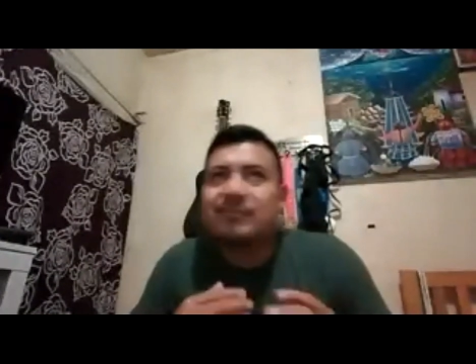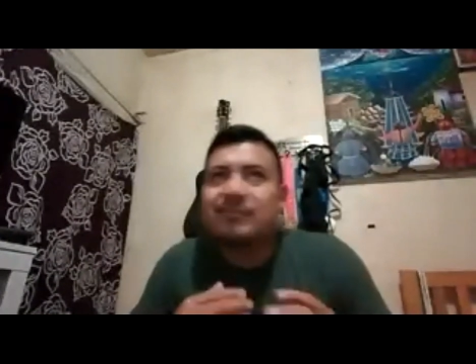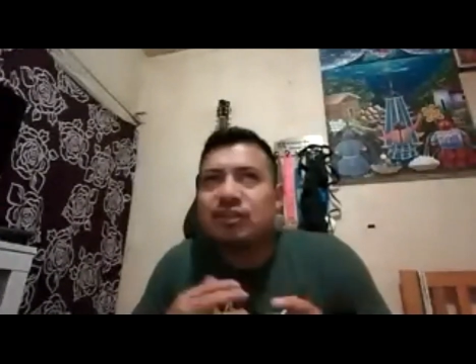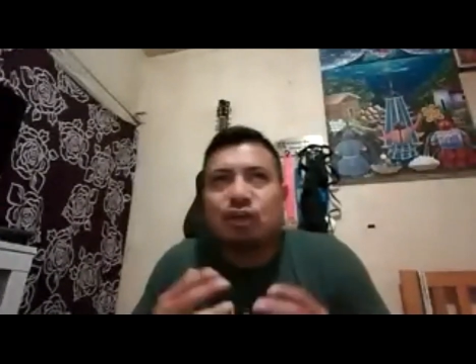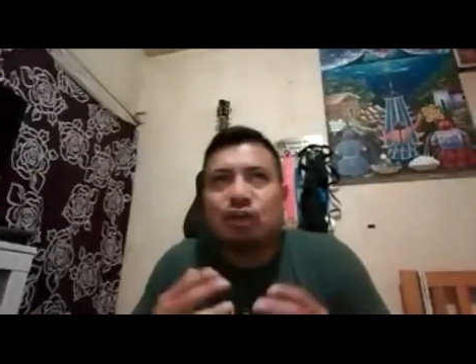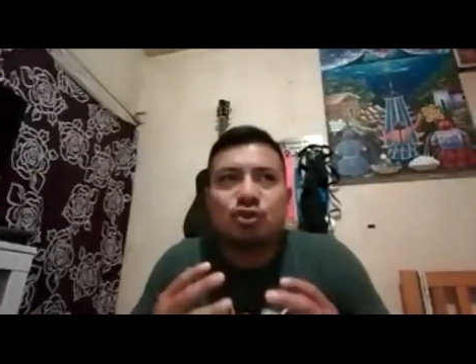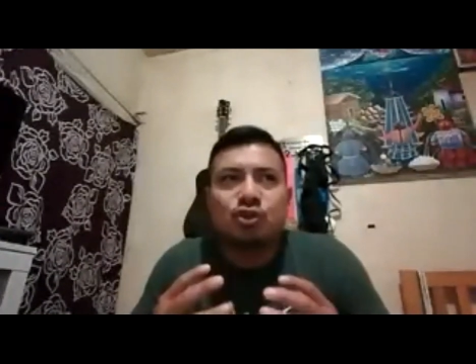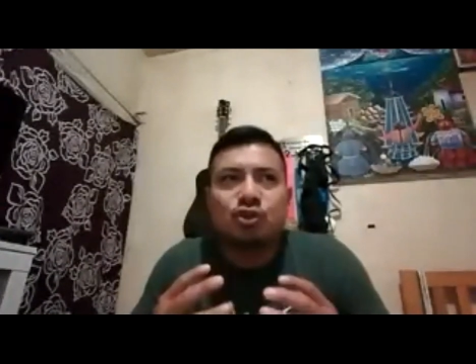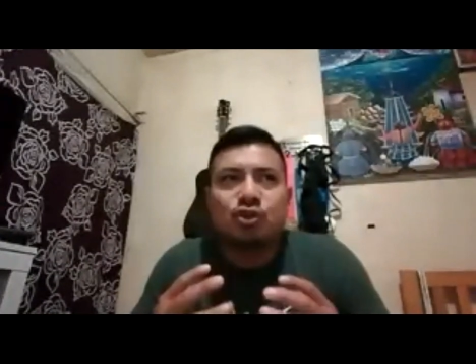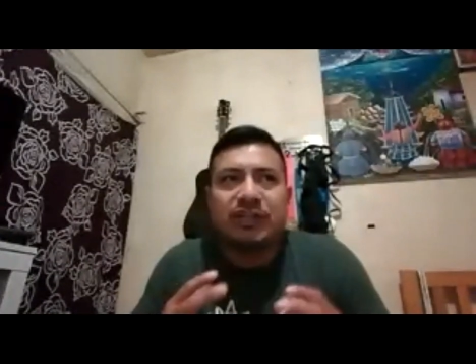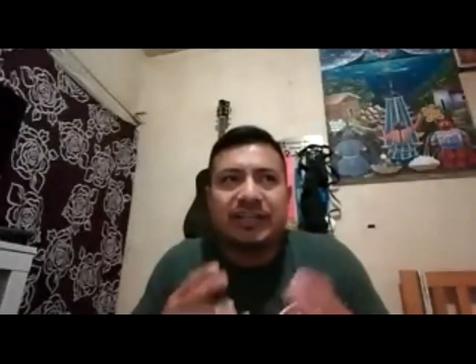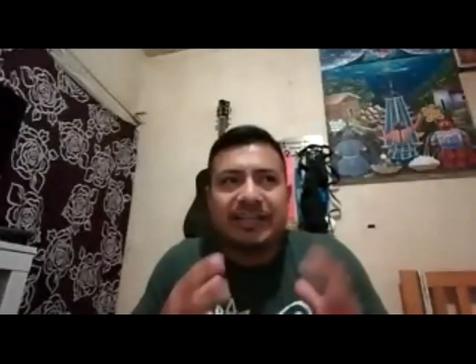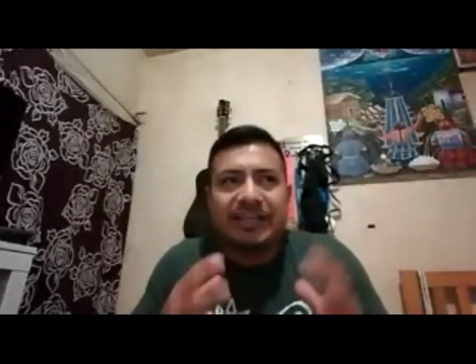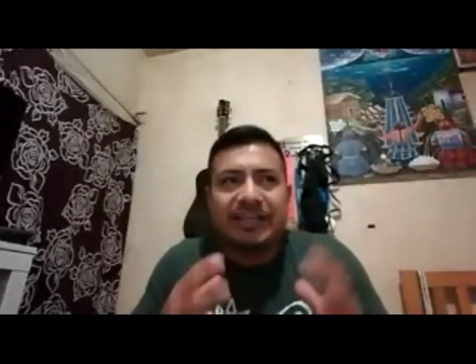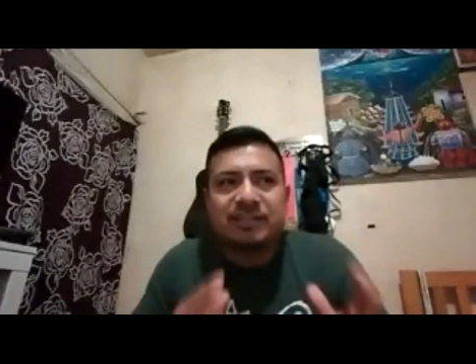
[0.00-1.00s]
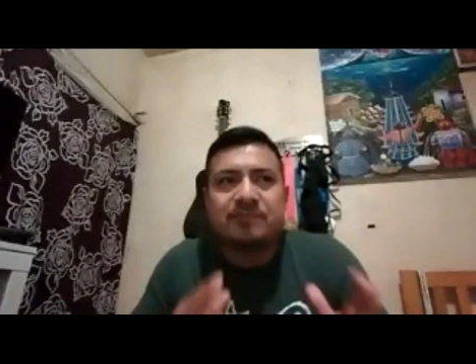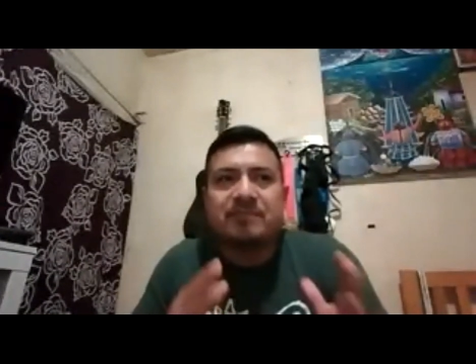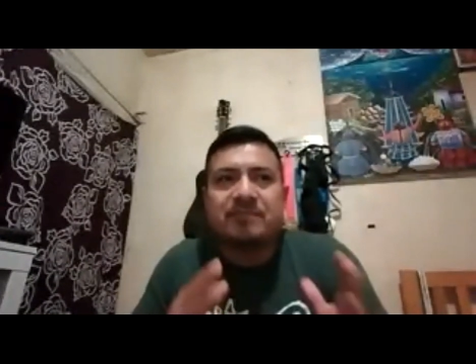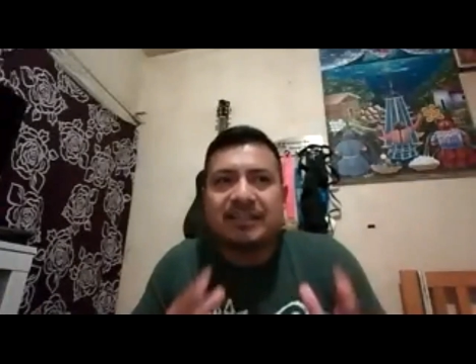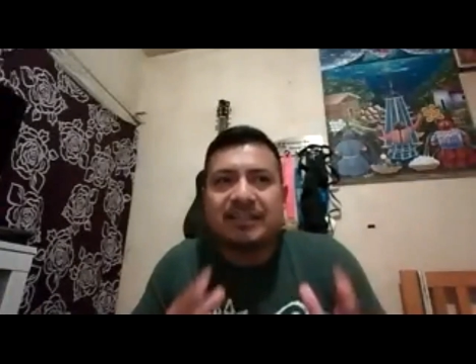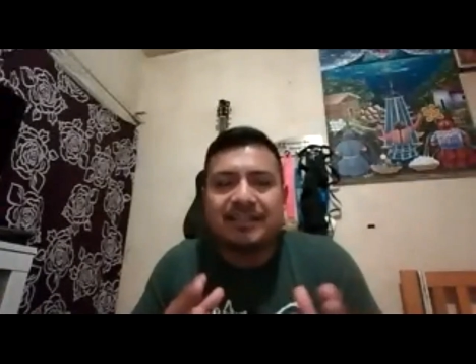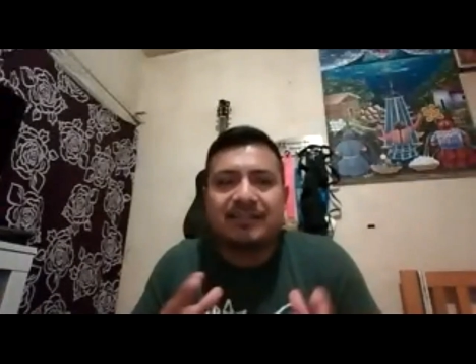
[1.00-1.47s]
don't treat each
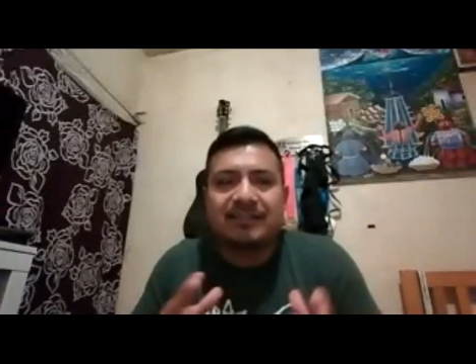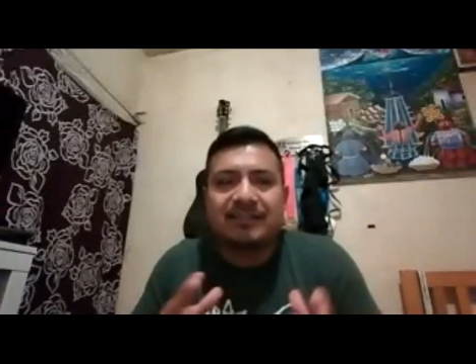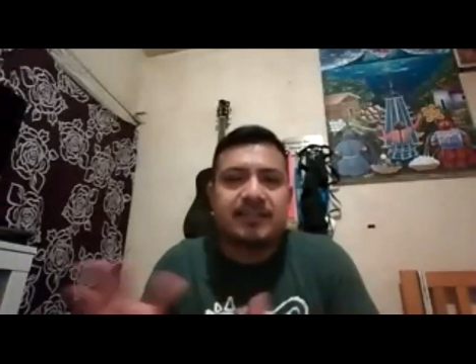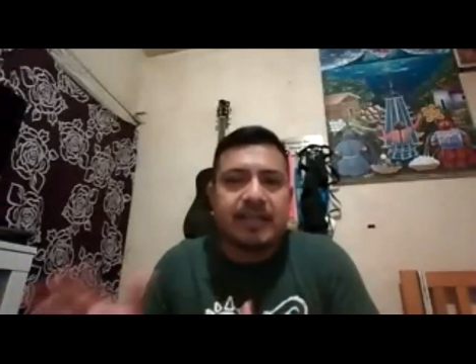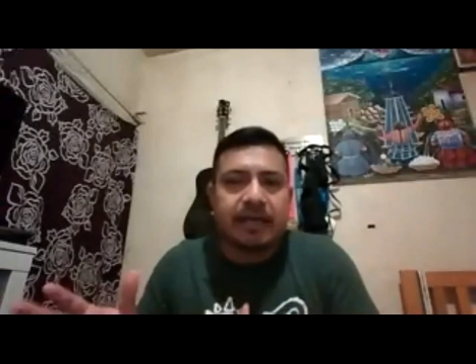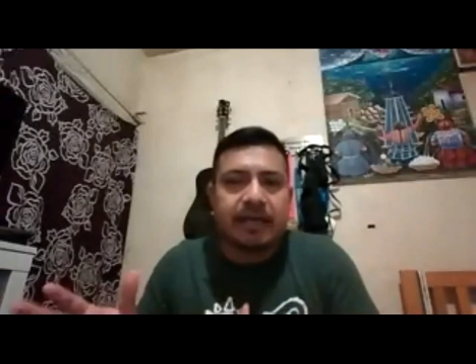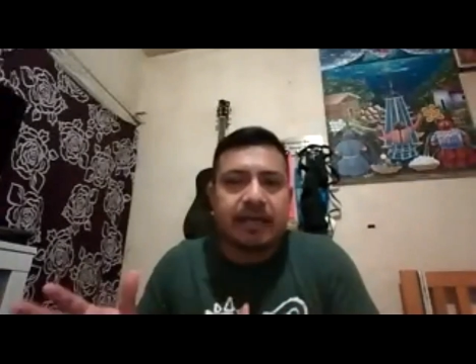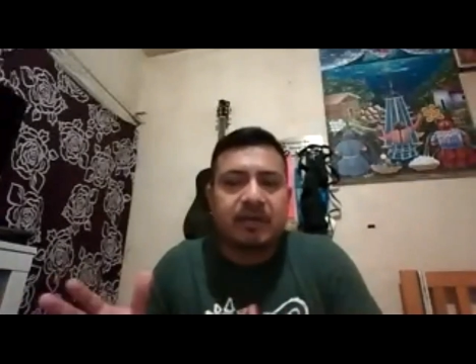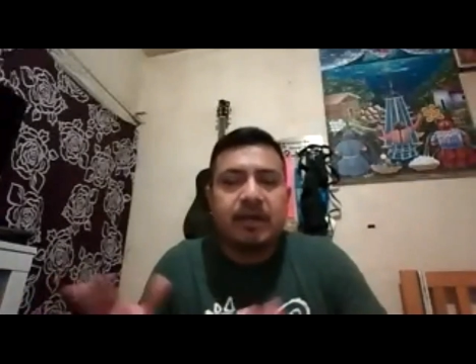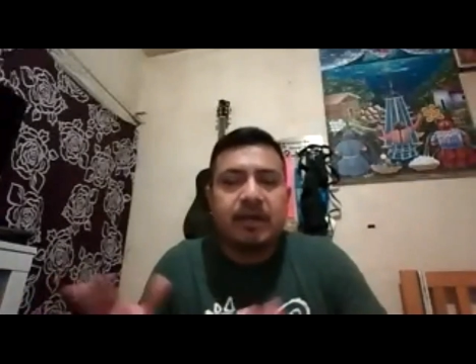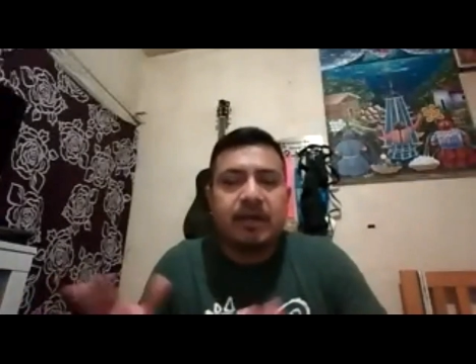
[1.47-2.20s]
mentee the same.